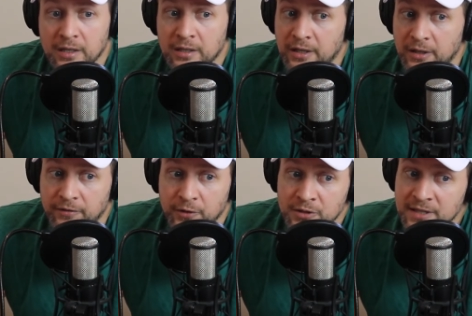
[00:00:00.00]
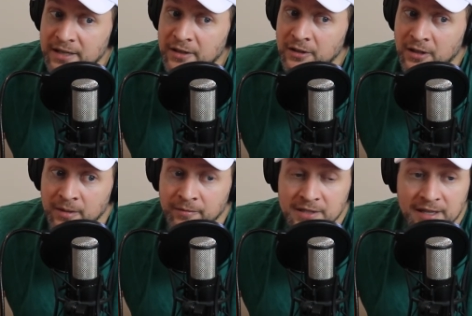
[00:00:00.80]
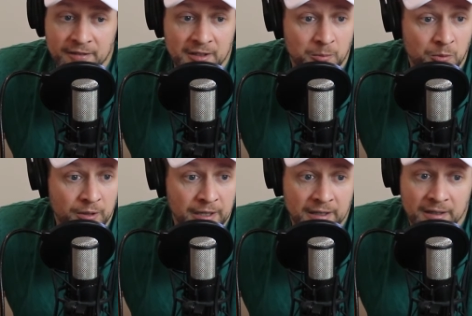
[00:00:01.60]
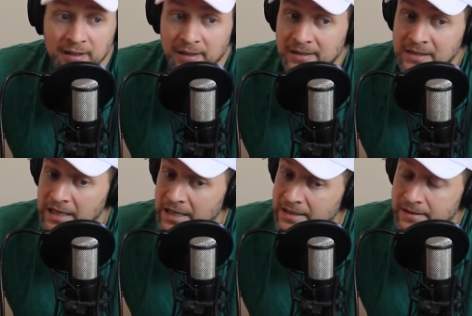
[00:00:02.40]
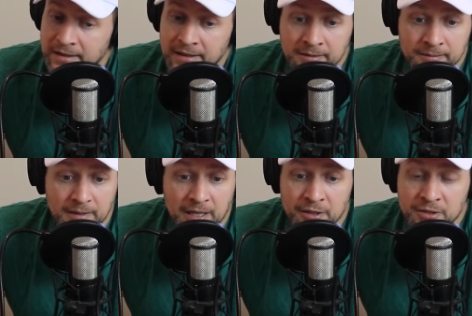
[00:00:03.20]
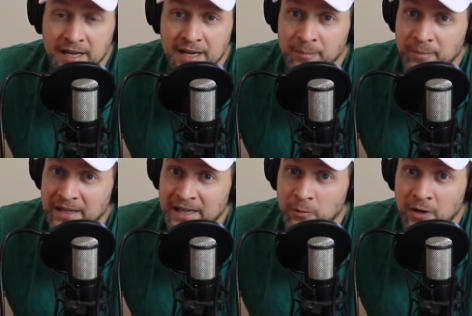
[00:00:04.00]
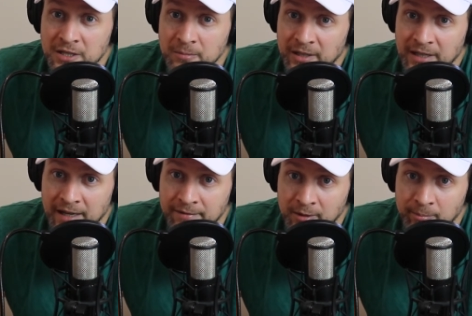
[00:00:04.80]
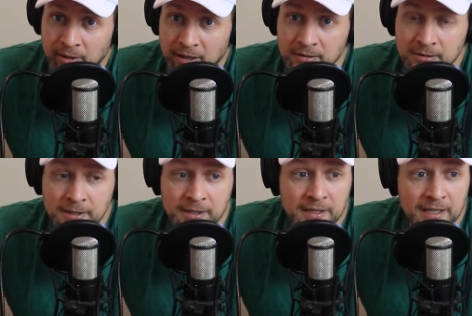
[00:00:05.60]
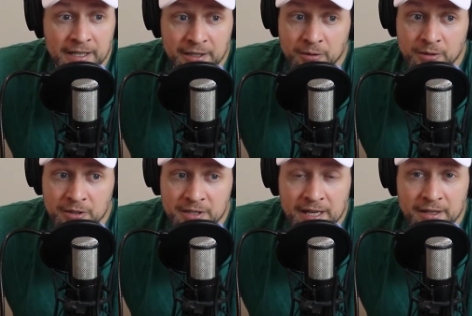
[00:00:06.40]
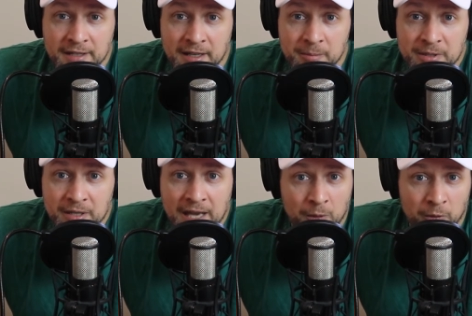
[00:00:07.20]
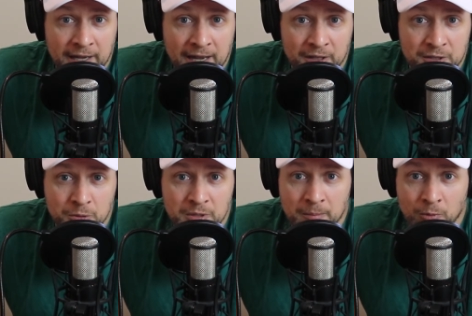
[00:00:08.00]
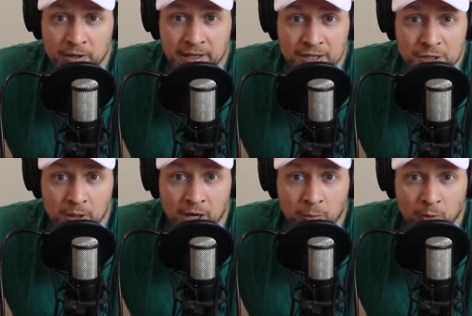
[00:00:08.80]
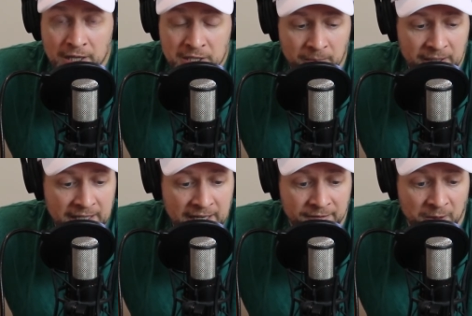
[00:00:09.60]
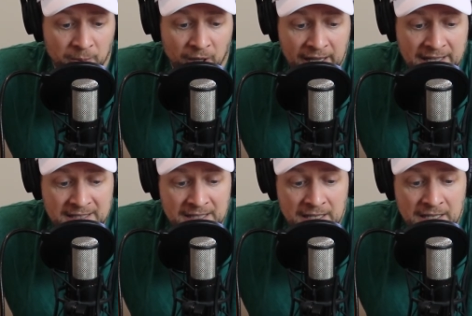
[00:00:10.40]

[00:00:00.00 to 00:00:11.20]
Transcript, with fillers: know, if you're setting your alarm for 7 in the morning, you know, and you're staying up at night watching Monday Night Football, and you say, you're telling me you can't work out on Tuesday morning because you're up watching Monday Night Football. That's